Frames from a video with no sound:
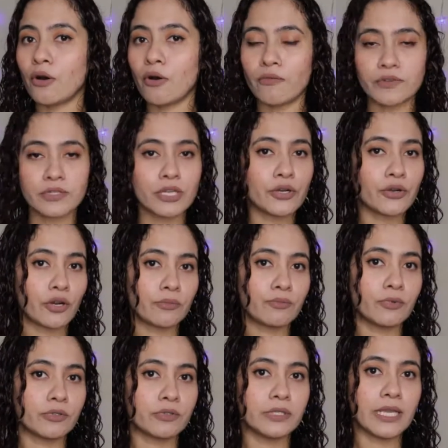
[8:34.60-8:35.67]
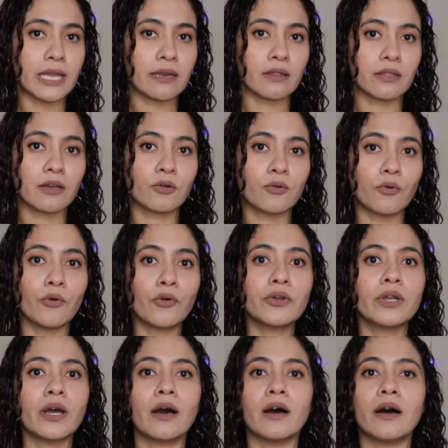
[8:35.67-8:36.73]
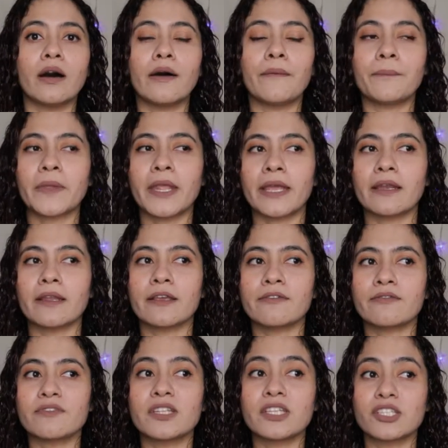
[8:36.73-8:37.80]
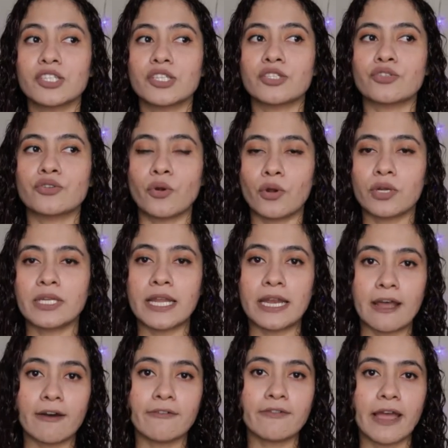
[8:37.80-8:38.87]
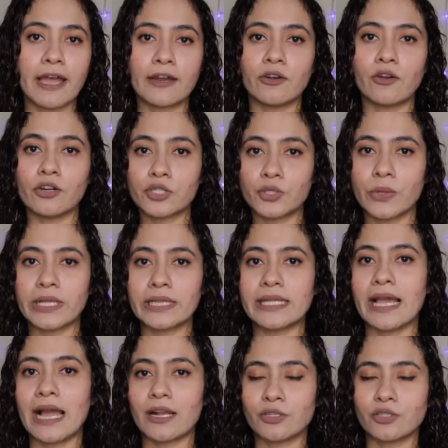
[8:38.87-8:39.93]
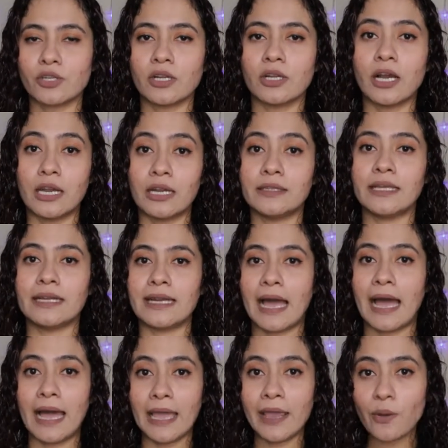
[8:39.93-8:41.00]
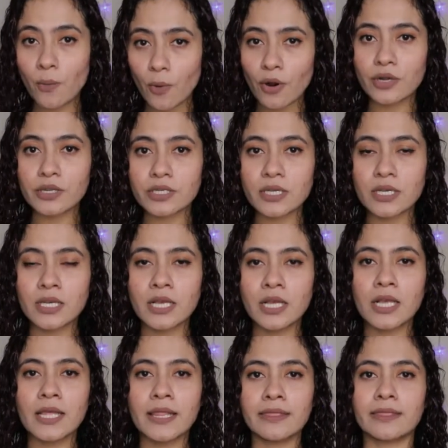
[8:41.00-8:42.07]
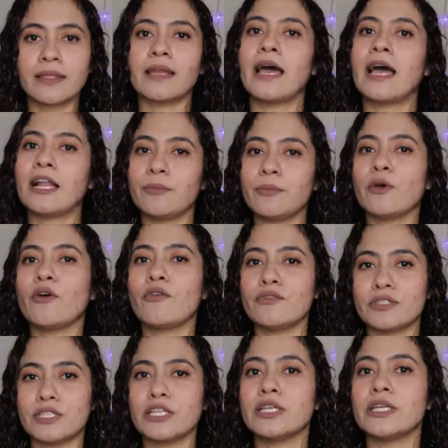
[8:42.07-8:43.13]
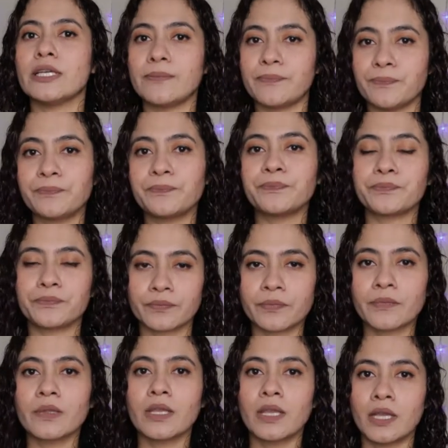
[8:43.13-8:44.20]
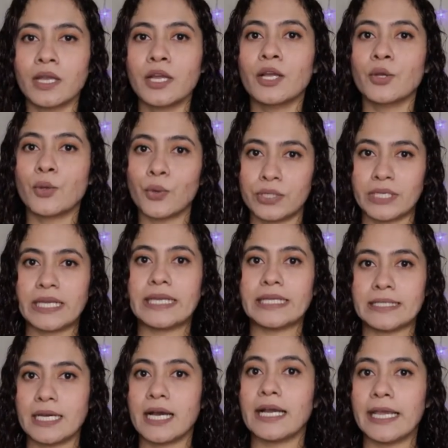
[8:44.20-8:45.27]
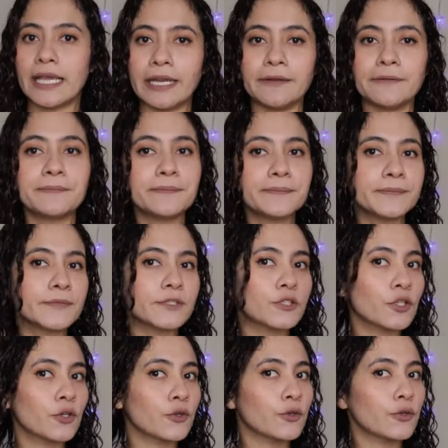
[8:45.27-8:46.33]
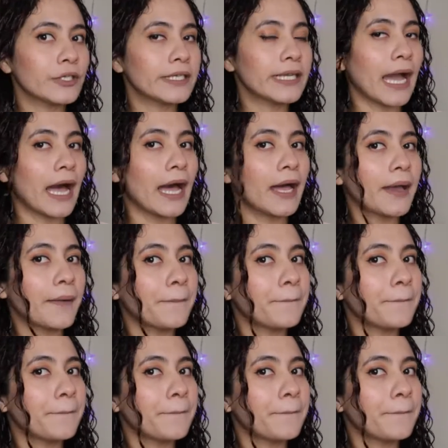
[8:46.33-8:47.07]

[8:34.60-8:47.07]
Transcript: obviously not put the another coat, and if this is not enough and not showing the actual color that I want, then I'll be obviously coating it again. So yeah,